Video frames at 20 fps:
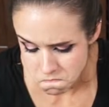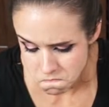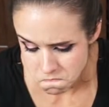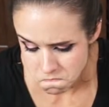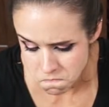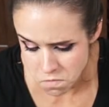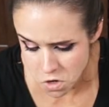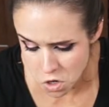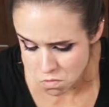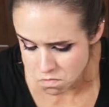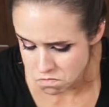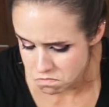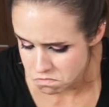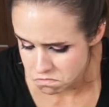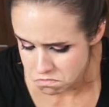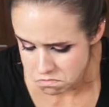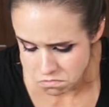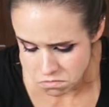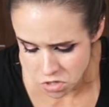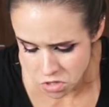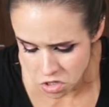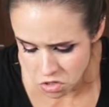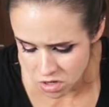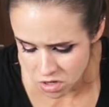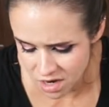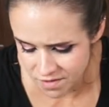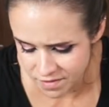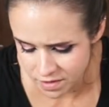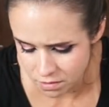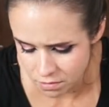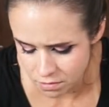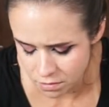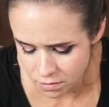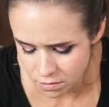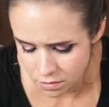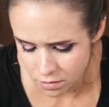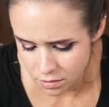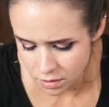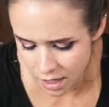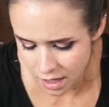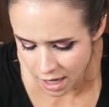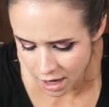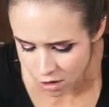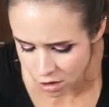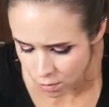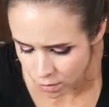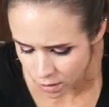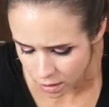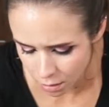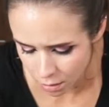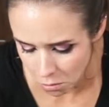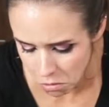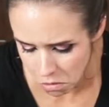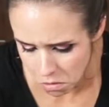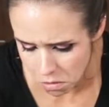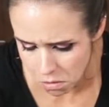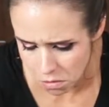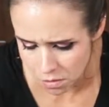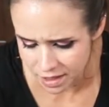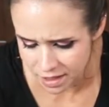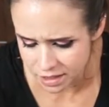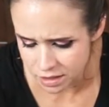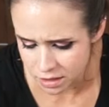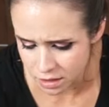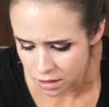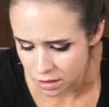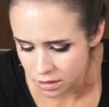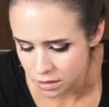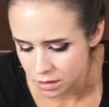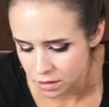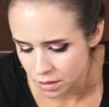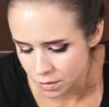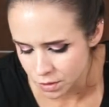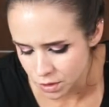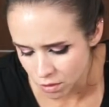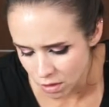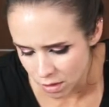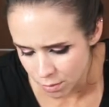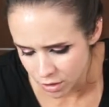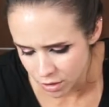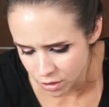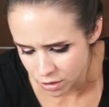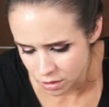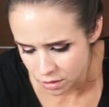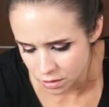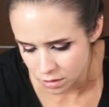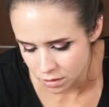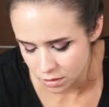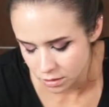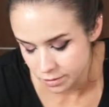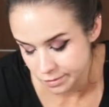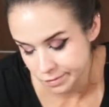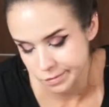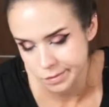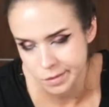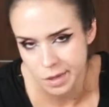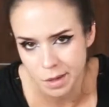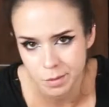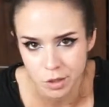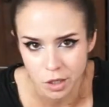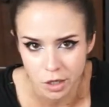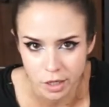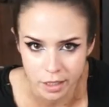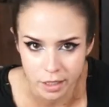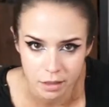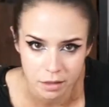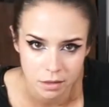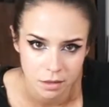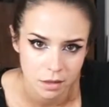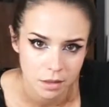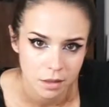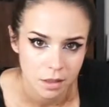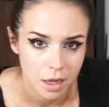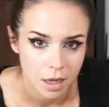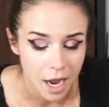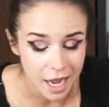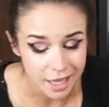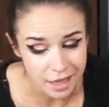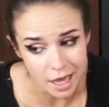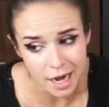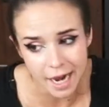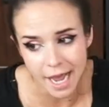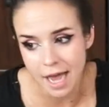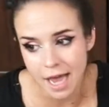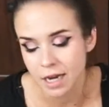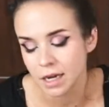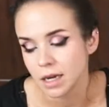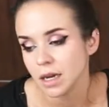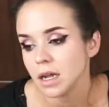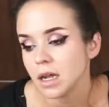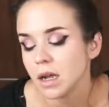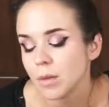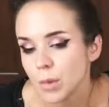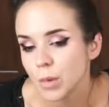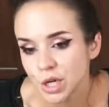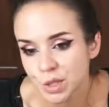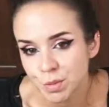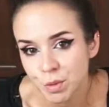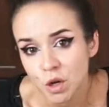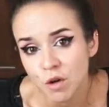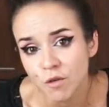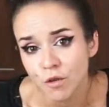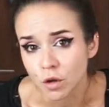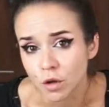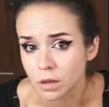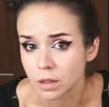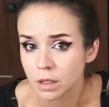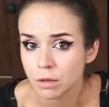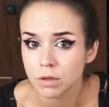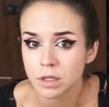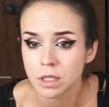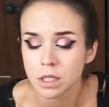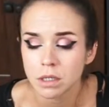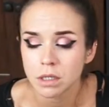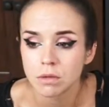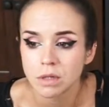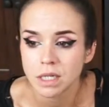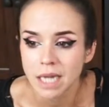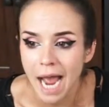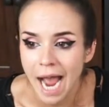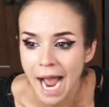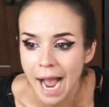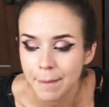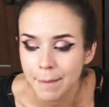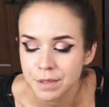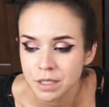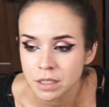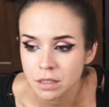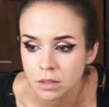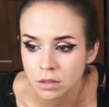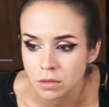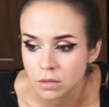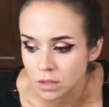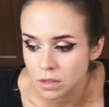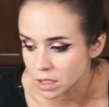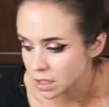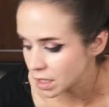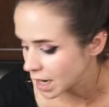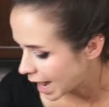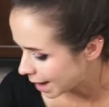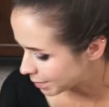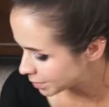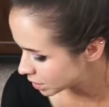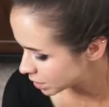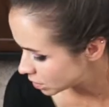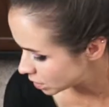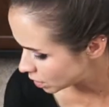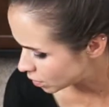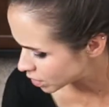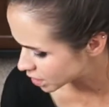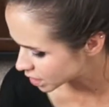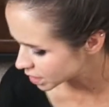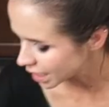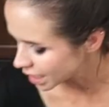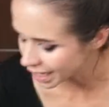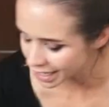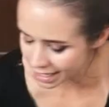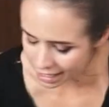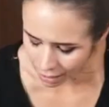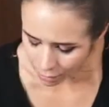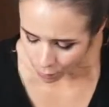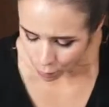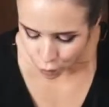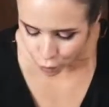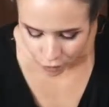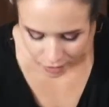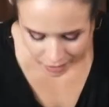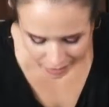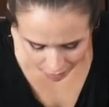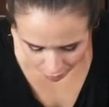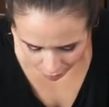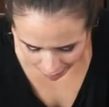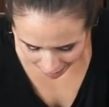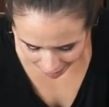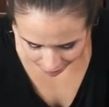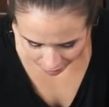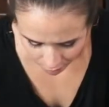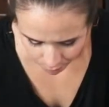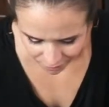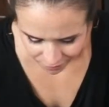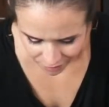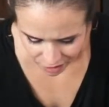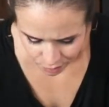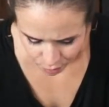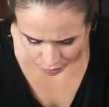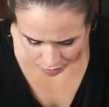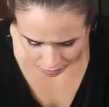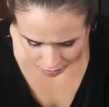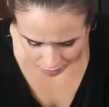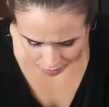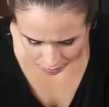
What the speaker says: Nope, I don't have it. I don't know where. Ooh, that sucks. That was a great picture. I'm sorry. I thought I had it, but it's beautiful. It was absolutely gorgeous. I really don't have it on my Facebook.